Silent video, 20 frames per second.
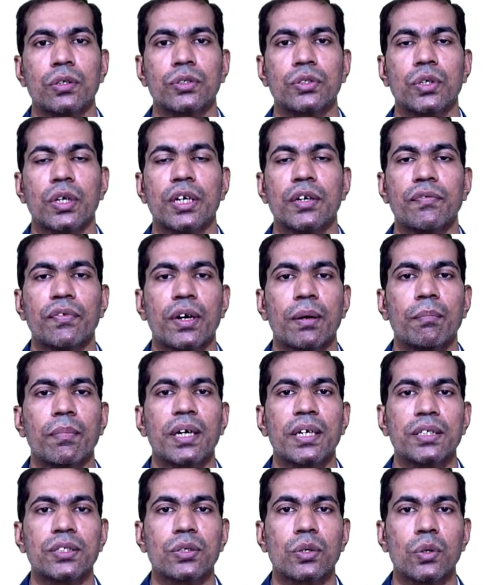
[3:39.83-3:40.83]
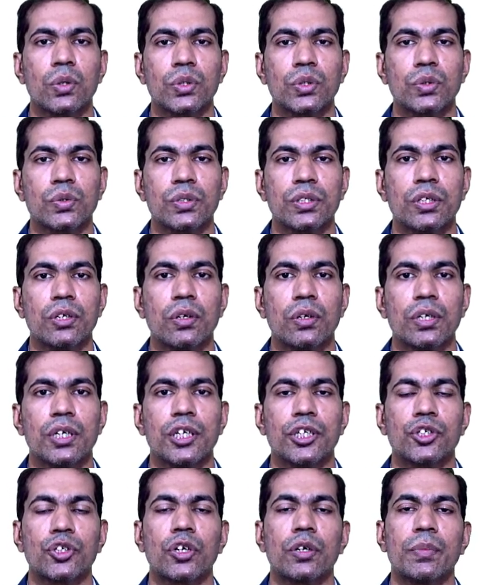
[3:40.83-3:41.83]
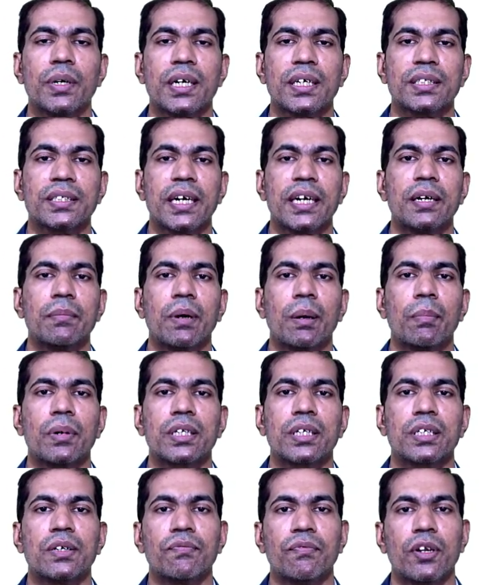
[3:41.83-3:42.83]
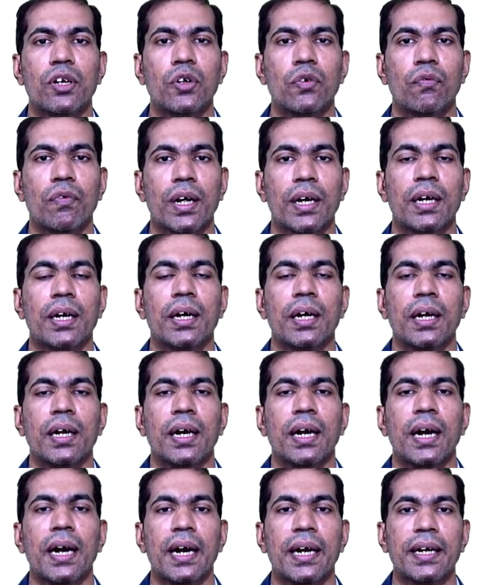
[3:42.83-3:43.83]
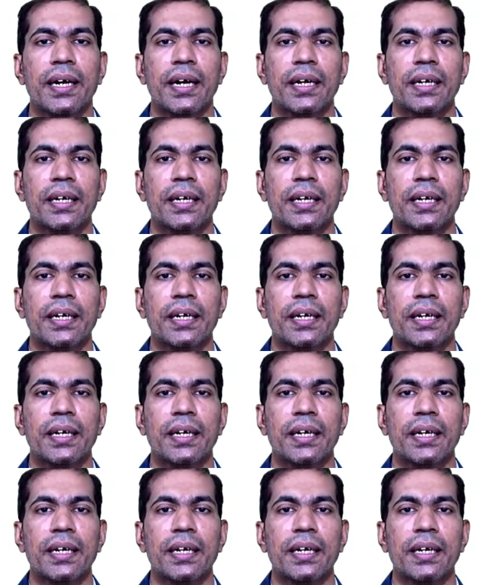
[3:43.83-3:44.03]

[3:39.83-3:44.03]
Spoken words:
So if number is close to 0, it should be assigned membership value 1, and